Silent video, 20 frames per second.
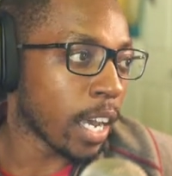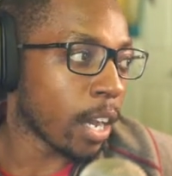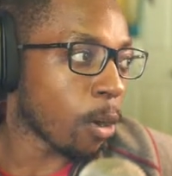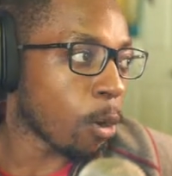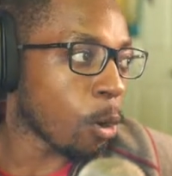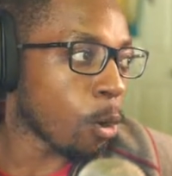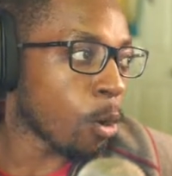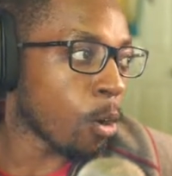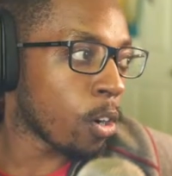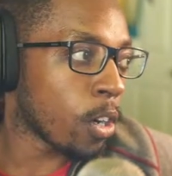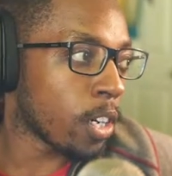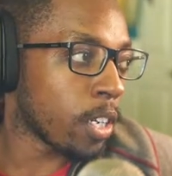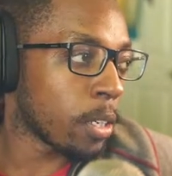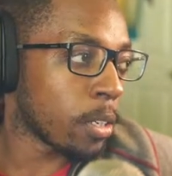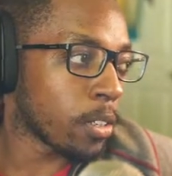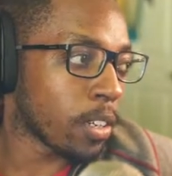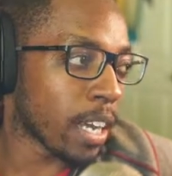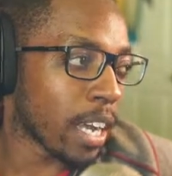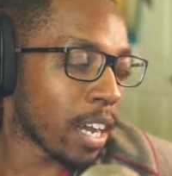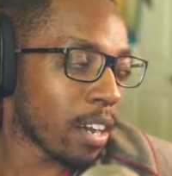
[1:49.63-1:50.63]
or
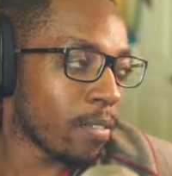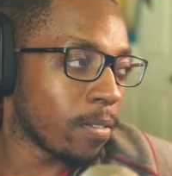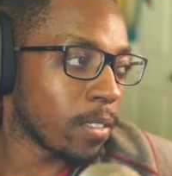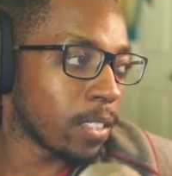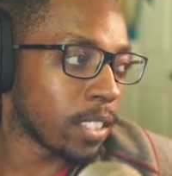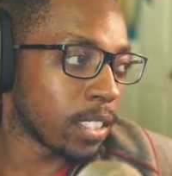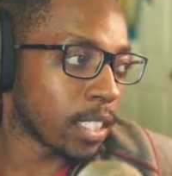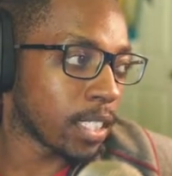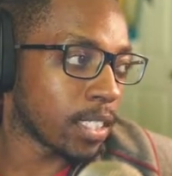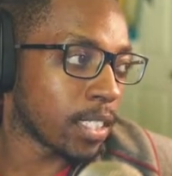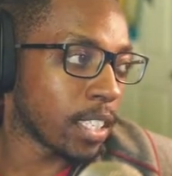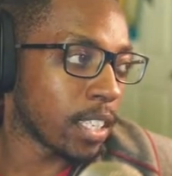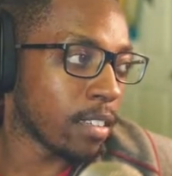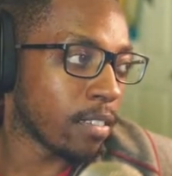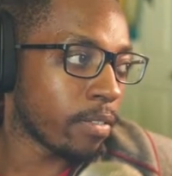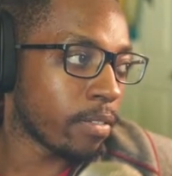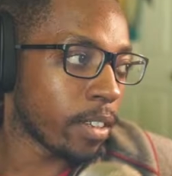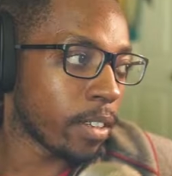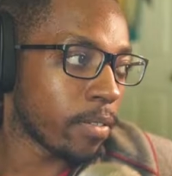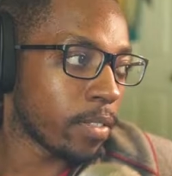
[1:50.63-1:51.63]
it'll have
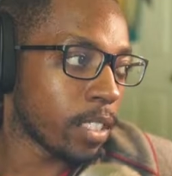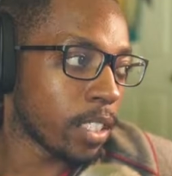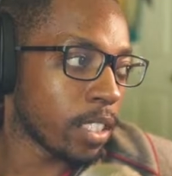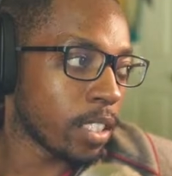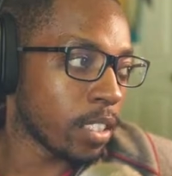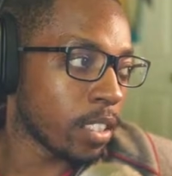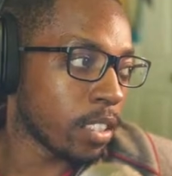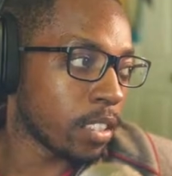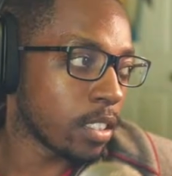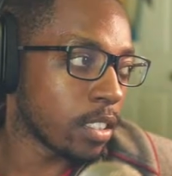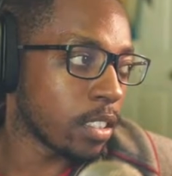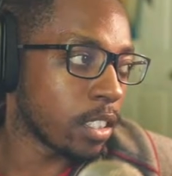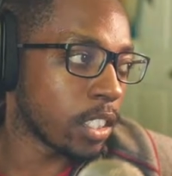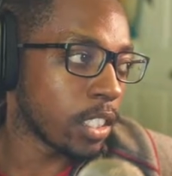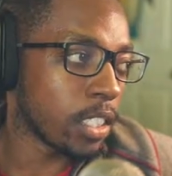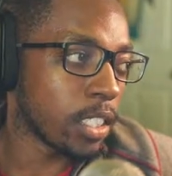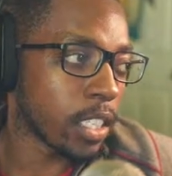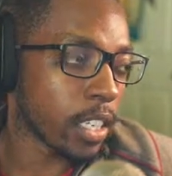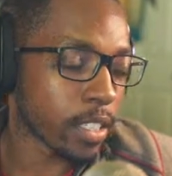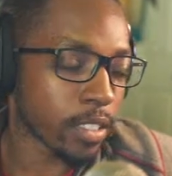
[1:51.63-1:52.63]
GTX
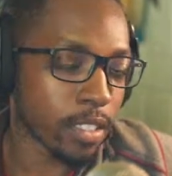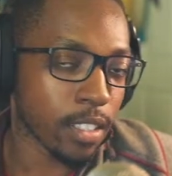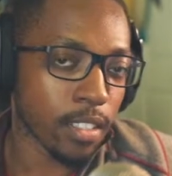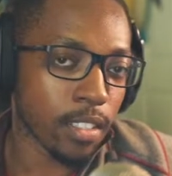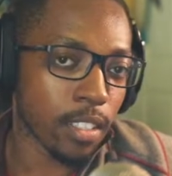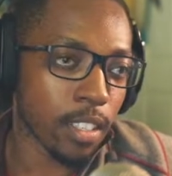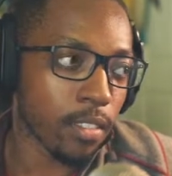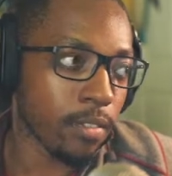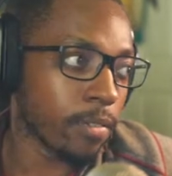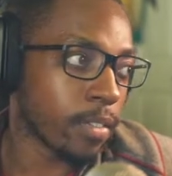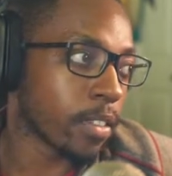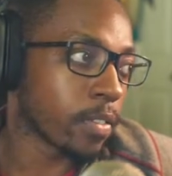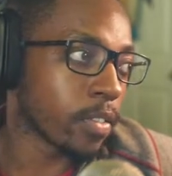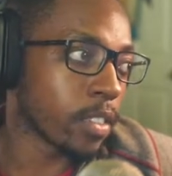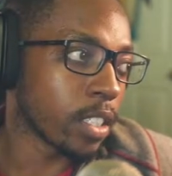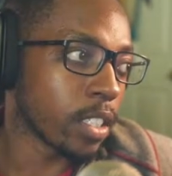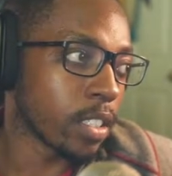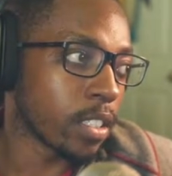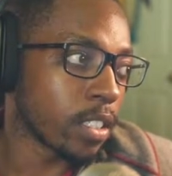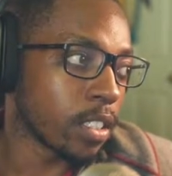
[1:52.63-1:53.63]

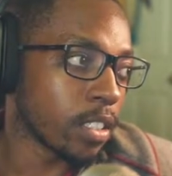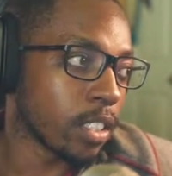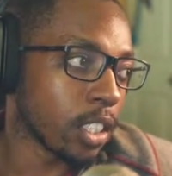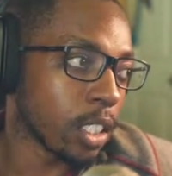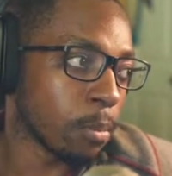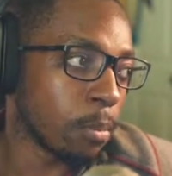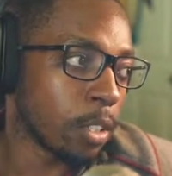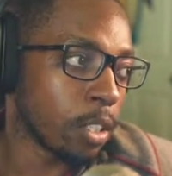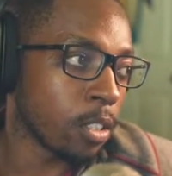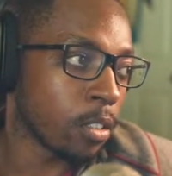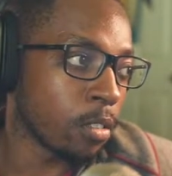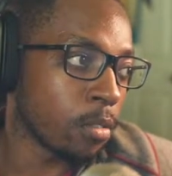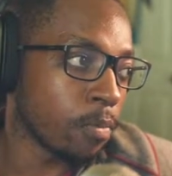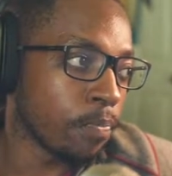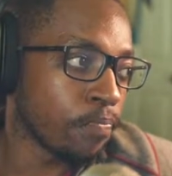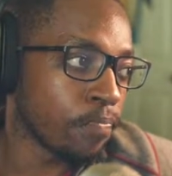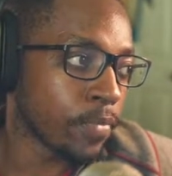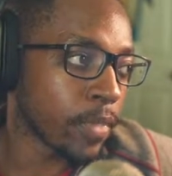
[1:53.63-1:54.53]
1650 GPU.